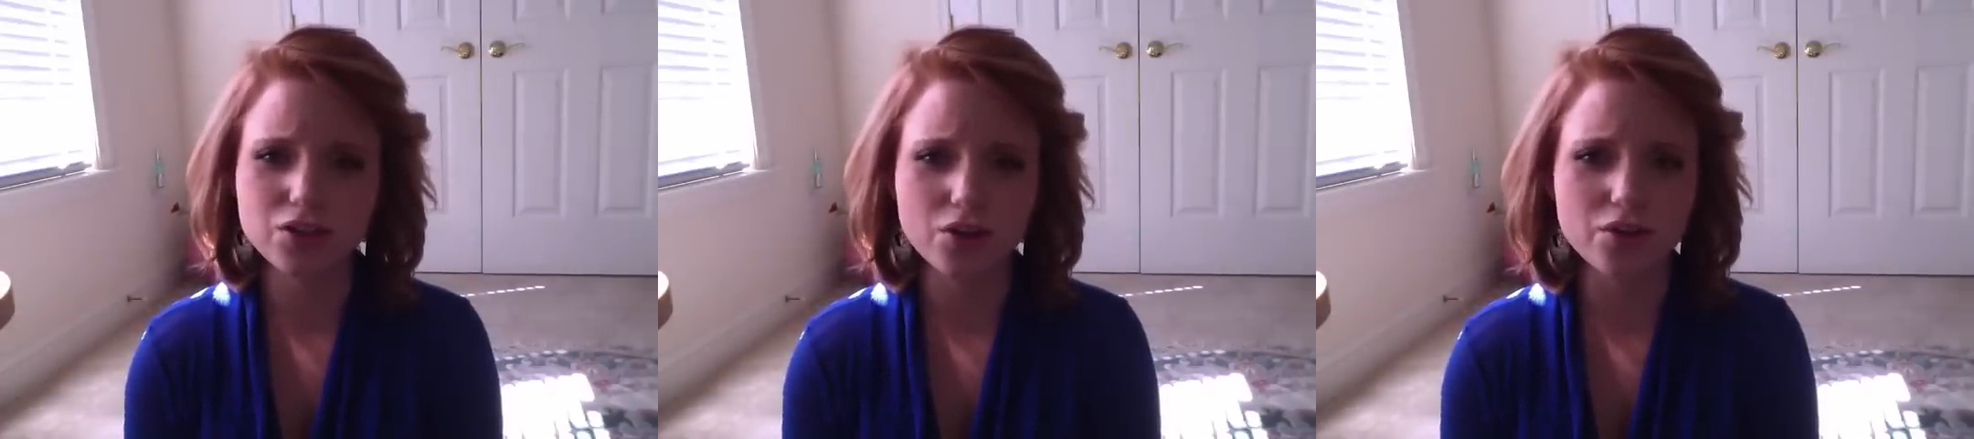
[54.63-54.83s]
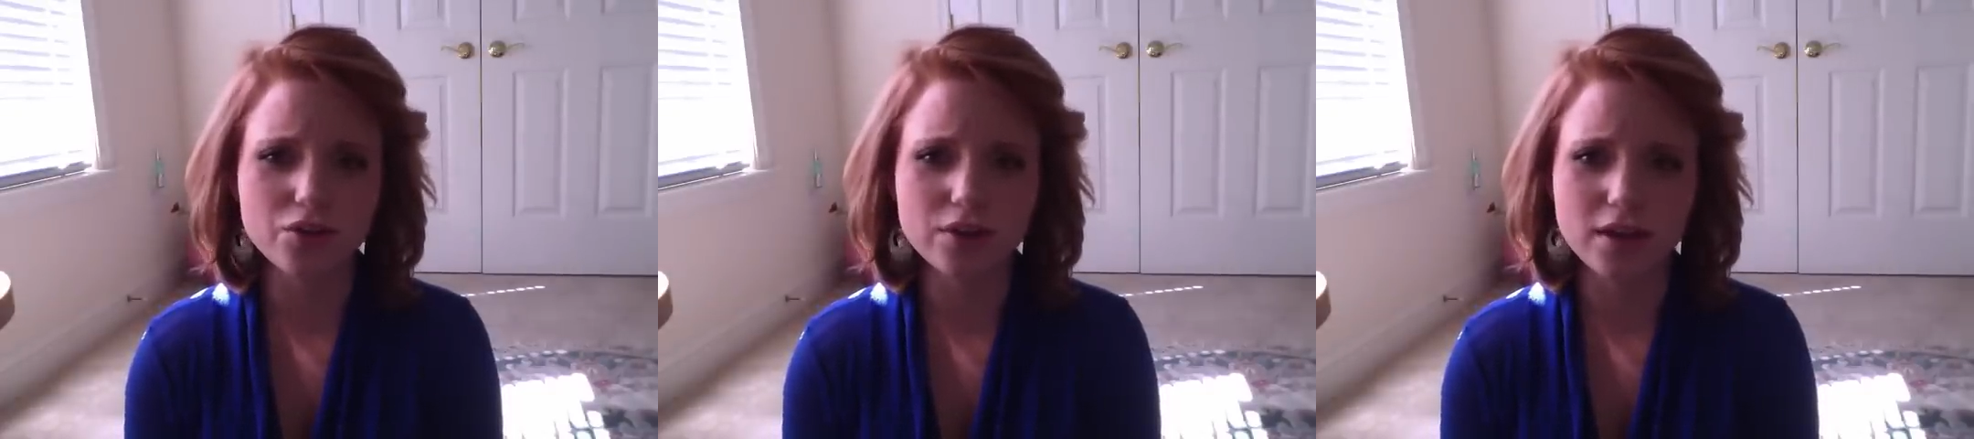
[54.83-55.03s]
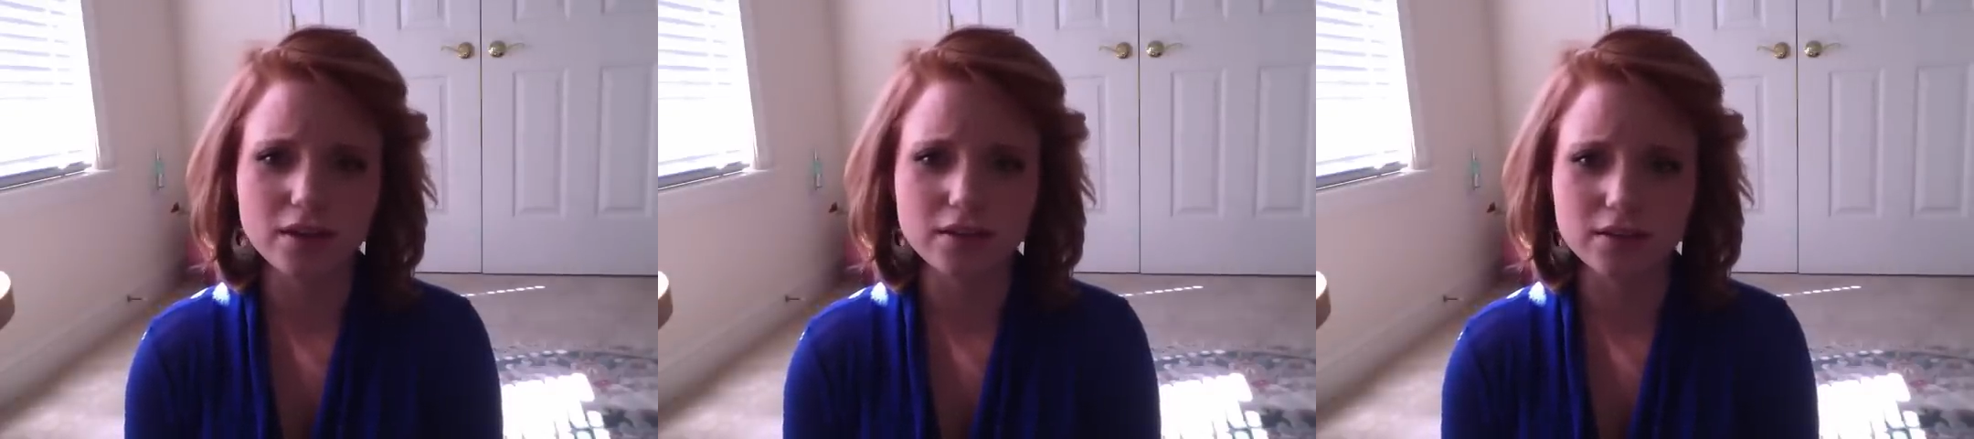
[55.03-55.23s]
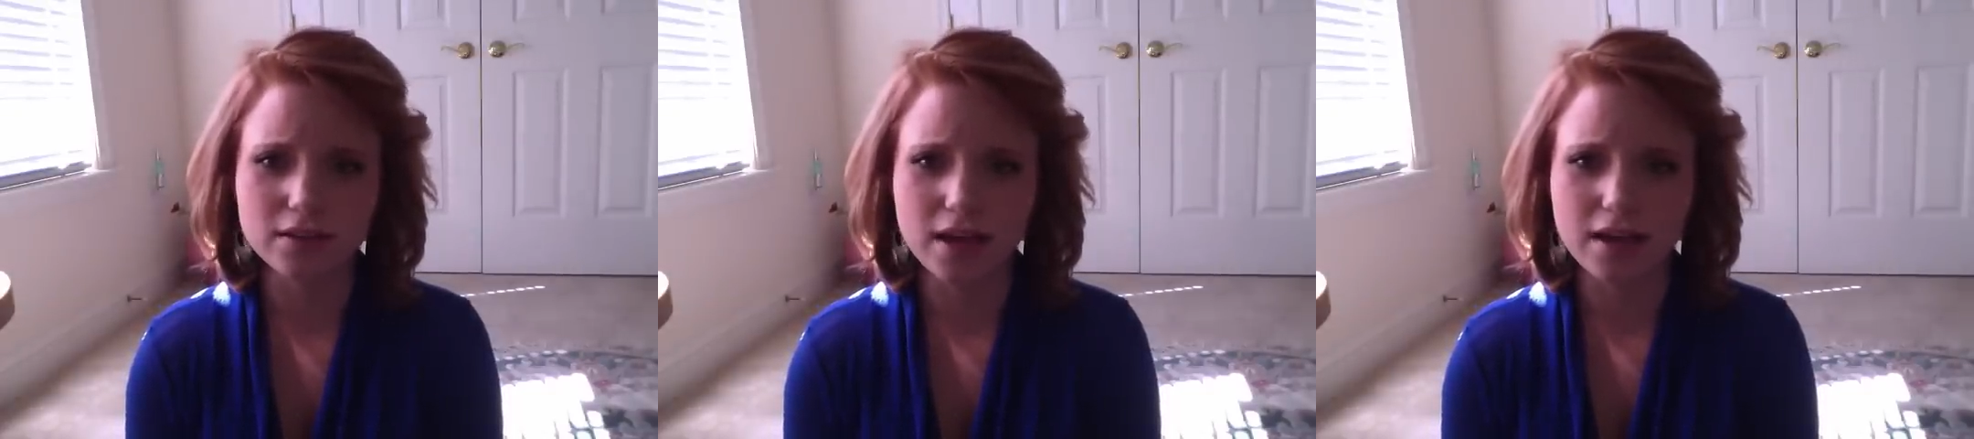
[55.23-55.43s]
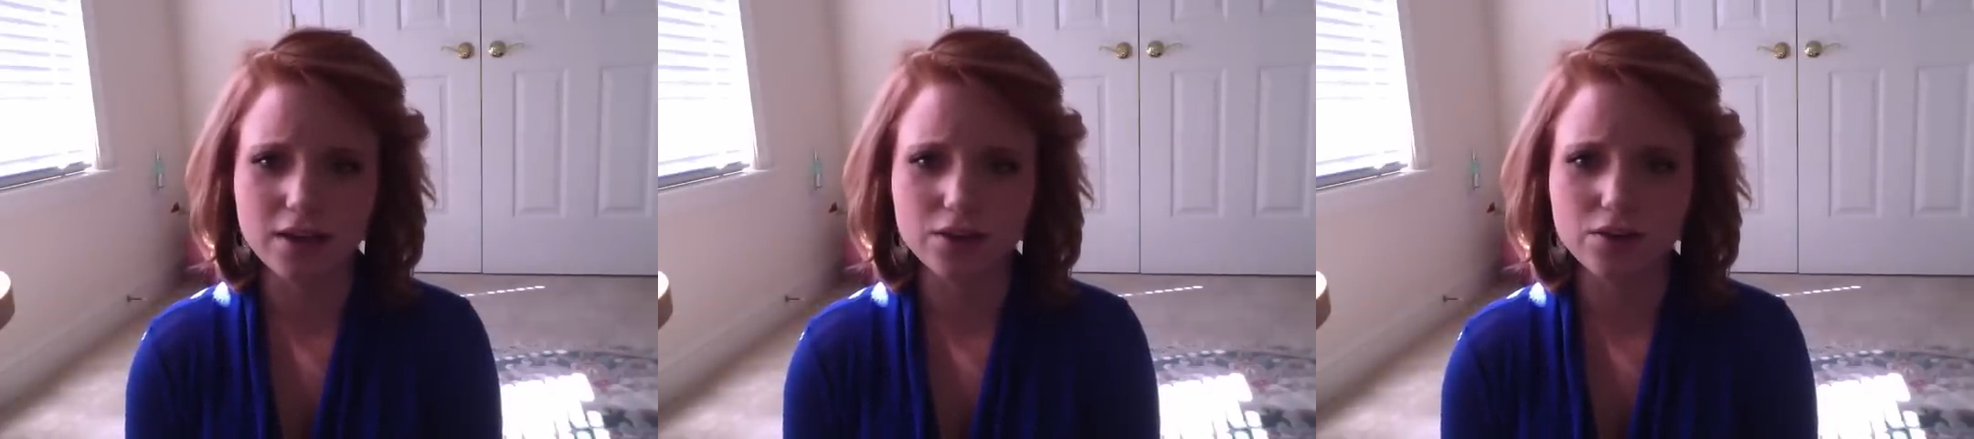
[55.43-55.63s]
dirt and
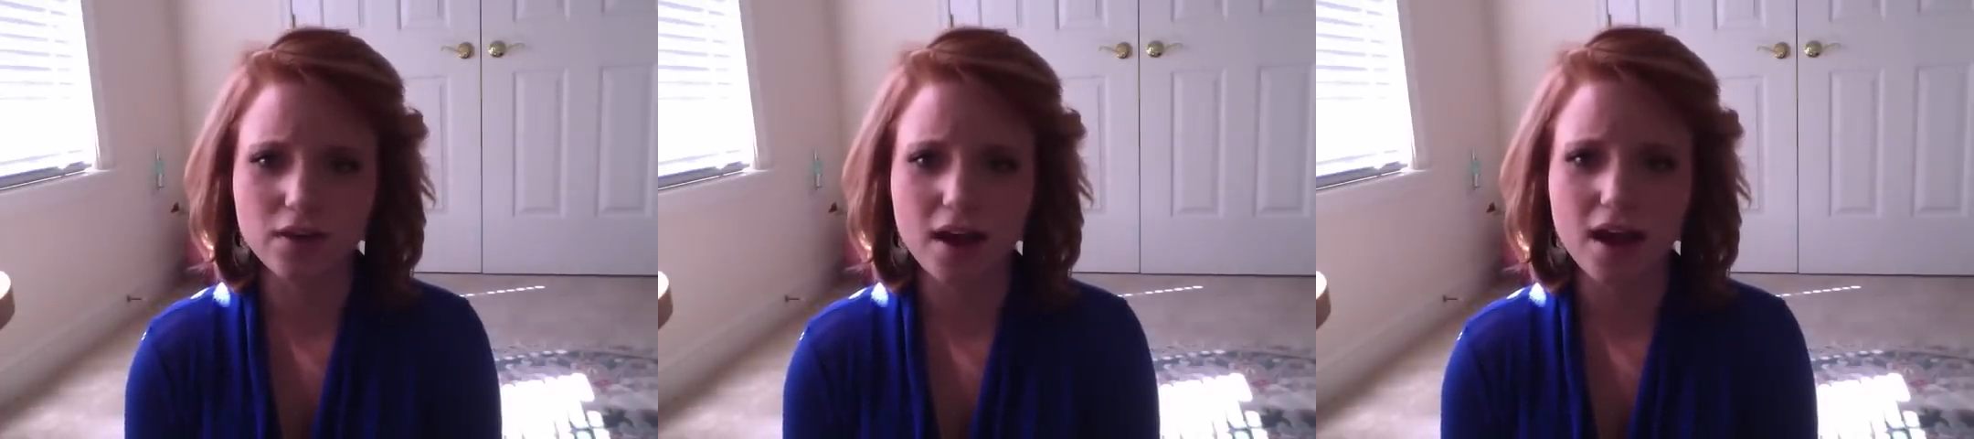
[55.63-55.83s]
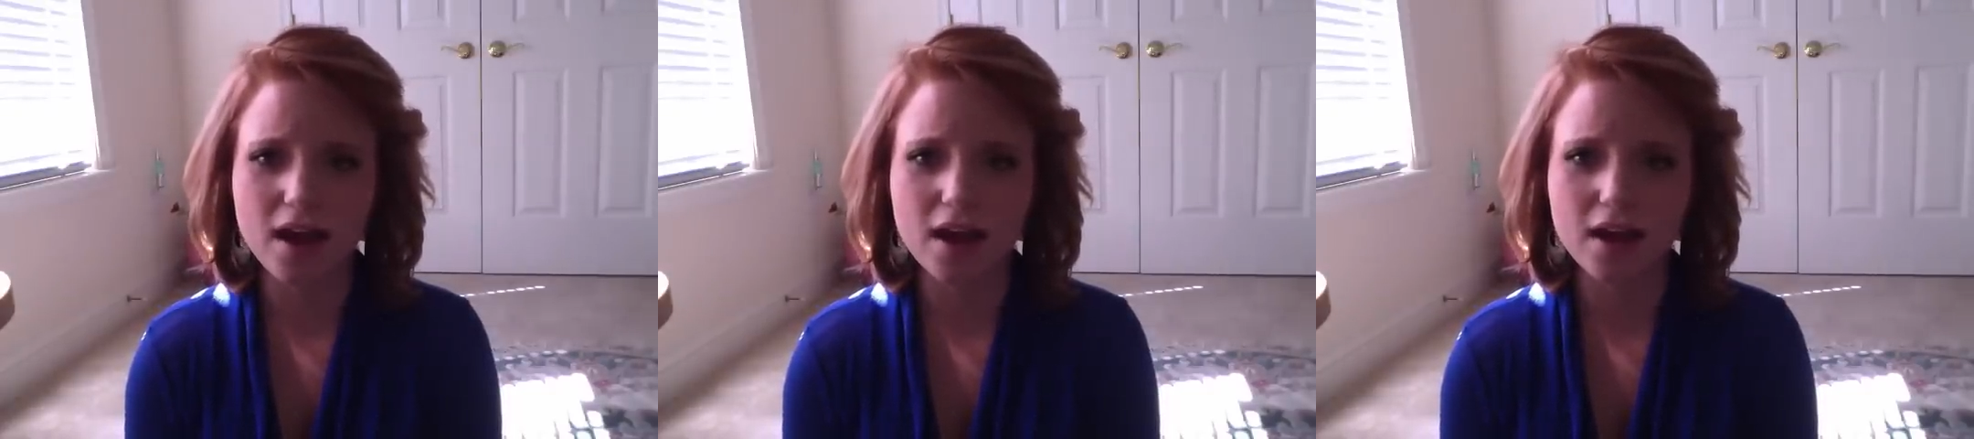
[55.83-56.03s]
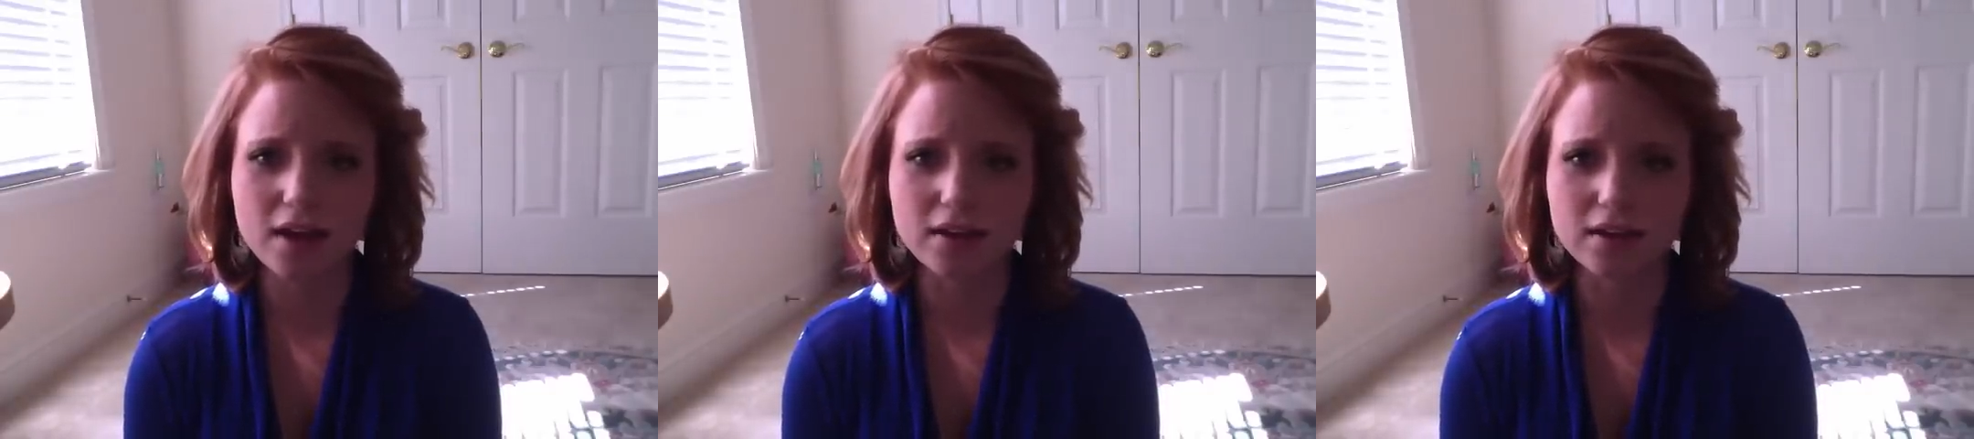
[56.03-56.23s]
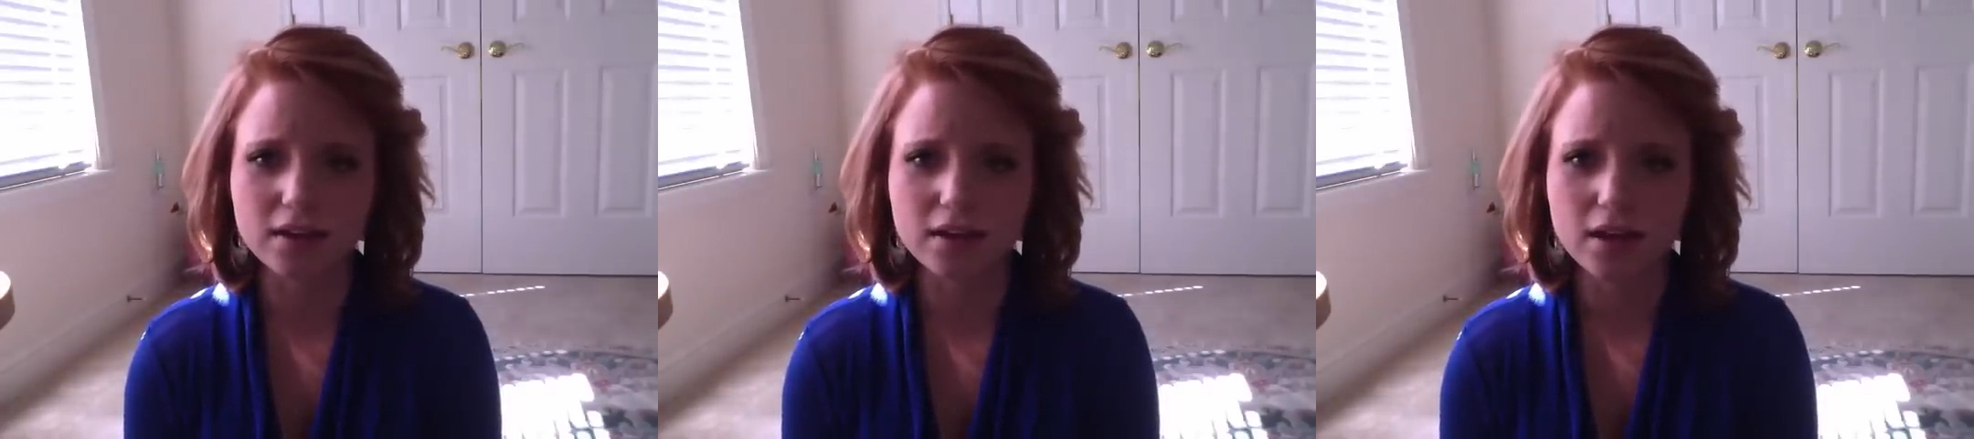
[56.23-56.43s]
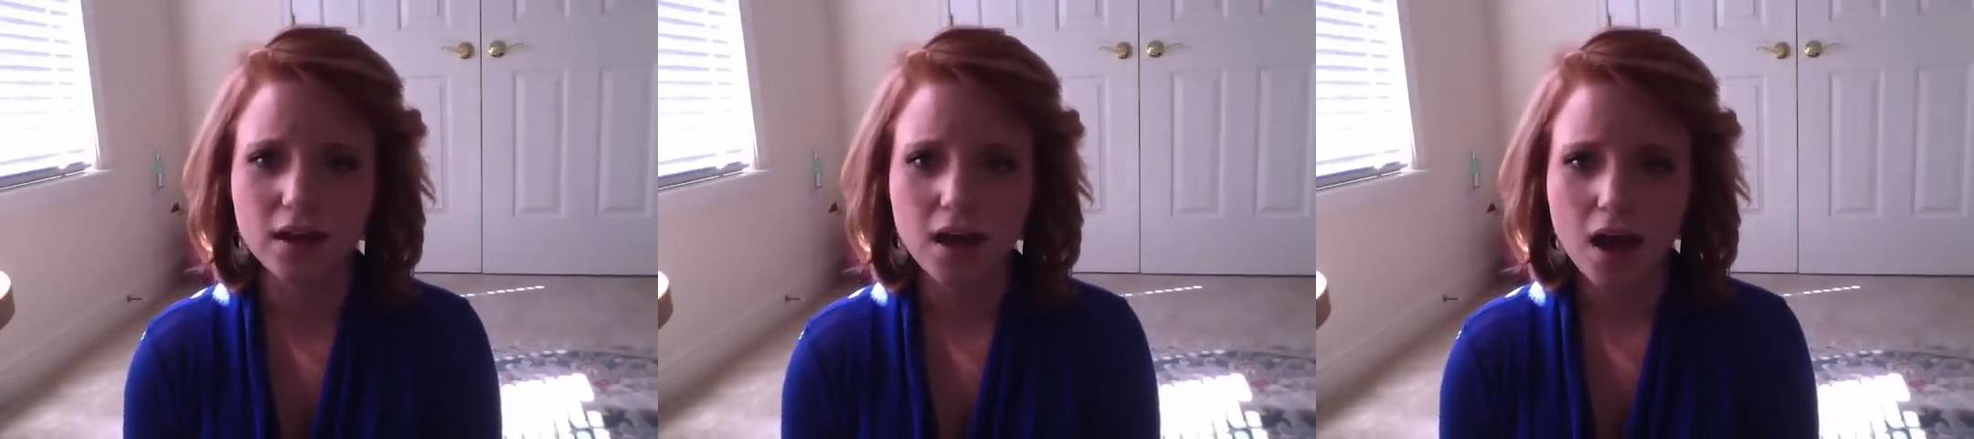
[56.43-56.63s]
I cry.